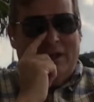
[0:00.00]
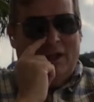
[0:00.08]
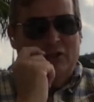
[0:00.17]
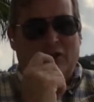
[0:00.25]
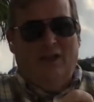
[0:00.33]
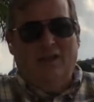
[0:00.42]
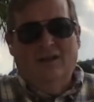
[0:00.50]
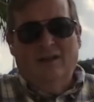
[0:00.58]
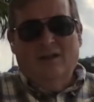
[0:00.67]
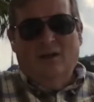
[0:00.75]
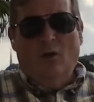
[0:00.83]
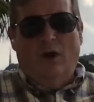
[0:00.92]
actually
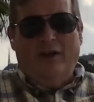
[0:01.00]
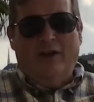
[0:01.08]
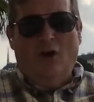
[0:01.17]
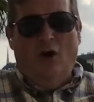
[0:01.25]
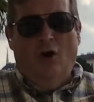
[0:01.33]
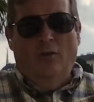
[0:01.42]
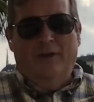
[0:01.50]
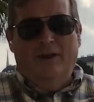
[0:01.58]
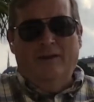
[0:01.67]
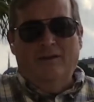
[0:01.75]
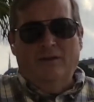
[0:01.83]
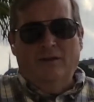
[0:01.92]
quite calm,
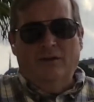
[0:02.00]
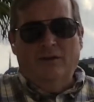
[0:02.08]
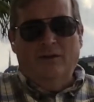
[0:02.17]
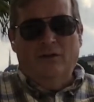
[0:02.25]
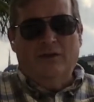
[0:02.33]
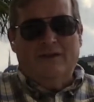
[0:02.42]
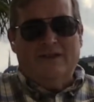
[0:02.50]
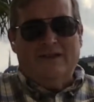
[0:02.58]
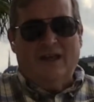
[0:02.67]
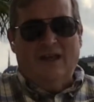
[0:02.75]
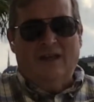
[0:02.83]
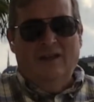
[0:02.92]
and you can
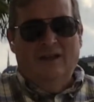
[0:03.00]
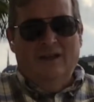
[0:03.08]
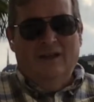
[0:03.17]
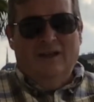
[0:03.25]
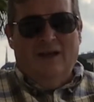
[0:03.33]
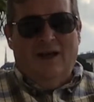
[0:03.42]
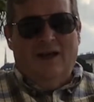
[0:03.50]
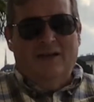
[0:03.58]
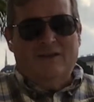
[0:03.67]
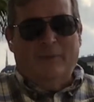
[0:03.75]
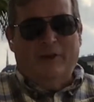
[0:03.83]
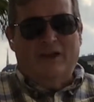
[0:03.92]
see
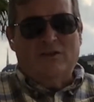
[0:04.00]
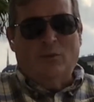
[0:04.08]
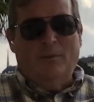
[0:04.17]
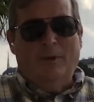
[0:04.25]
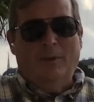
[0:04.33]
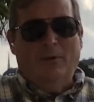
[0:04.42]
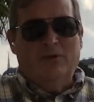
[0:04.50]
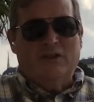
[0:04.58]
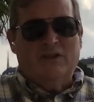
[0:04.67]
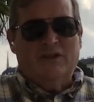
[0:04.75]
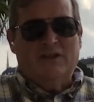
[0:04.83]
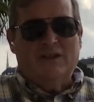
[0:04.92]
it's a place where people
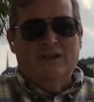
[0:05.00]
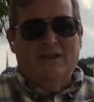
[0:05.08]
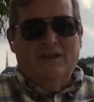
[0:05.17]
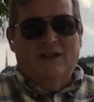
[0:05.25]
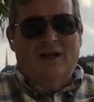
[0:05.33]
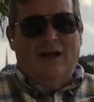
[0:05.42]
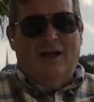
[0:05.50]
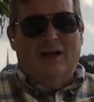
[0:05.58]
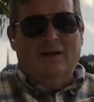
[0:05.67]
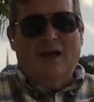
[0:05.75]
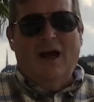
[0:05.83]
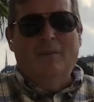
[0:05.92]
just
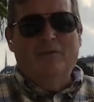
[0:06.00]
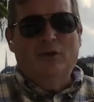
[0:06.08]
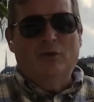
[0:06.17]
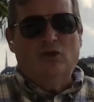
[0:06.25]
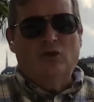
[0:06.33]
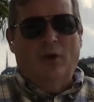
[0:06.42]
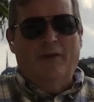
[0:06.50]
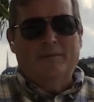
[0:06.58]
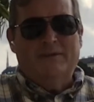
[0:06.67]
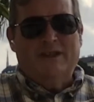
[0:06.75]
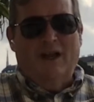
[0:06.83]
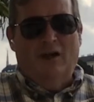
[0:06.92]
come to enjoy
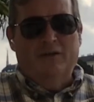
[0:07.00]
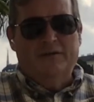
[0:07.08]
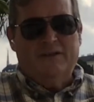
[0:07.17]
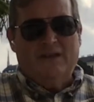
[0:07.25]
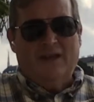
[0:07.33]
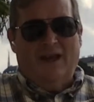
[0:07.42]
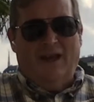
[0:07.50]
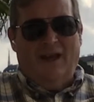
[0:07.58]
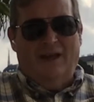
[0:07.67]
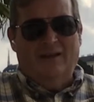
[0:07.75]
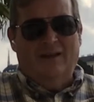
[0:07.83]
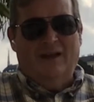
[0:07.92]
themselves
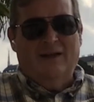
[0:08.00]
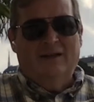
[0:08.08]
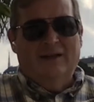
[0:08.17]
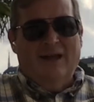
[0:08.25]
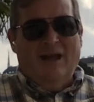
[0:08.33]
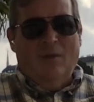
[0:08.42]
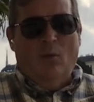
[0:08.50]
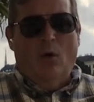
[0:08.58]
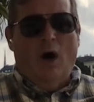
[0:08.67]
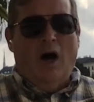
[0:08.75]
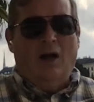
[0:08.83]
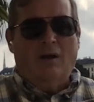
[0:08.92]
and
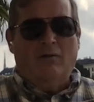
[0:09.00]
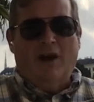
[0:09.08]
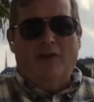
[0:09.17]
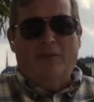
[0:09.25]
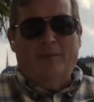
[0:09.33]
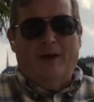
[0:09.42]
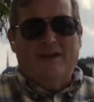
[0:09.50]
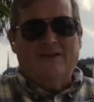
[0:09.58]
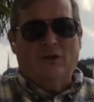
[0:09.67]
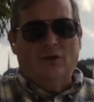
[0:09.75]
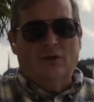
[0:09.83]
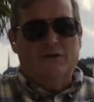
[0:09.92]
walk or ride their
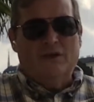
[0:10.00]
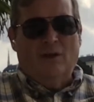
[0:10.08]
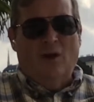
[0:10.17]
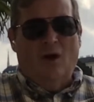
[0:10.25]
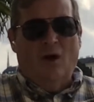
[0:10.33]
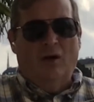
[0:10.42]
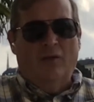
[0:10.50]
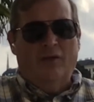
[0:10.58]
bicycles along